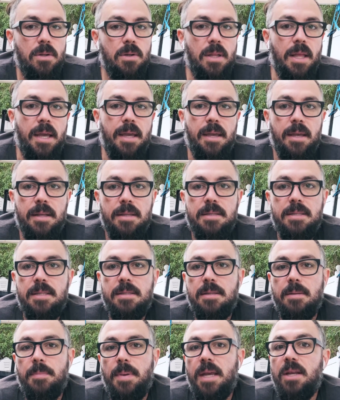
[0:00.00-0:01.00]
look like a
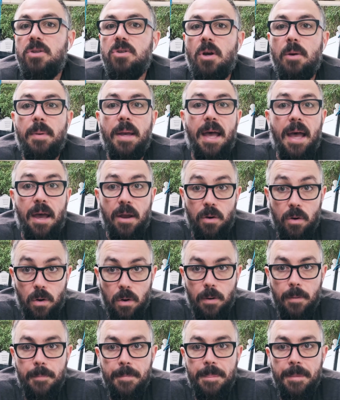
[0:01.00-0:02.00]
consistent paint job at
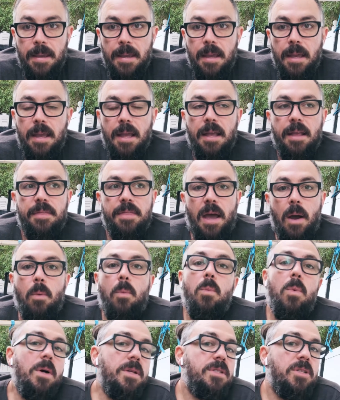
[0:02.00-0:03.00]
all. That
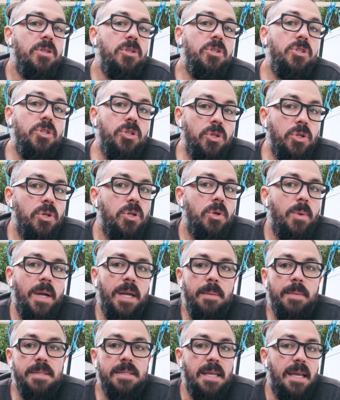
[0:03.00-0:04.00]
wasn't due to
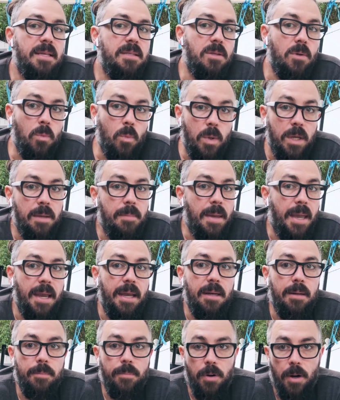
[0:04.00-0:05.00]
any mistakes that we
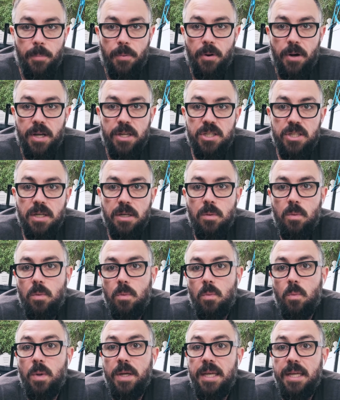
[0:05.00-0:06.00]
made in preparation.
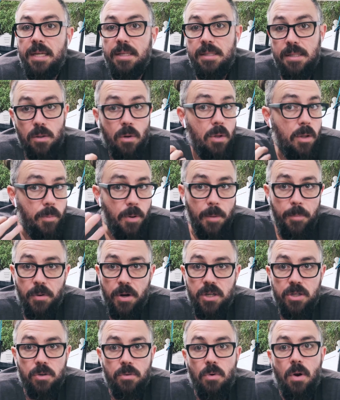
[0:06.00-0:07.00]
We did all the
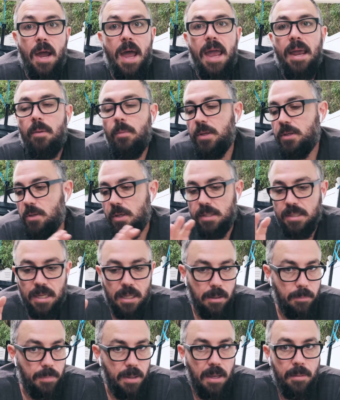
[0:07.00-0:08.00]
preparation right. We took it
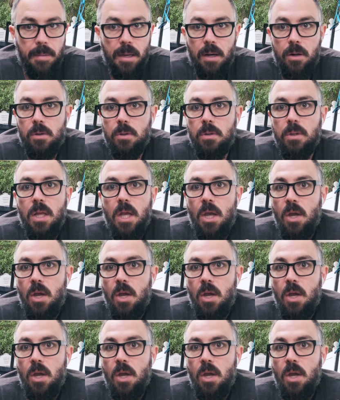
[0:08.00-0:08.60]
down to bare metal.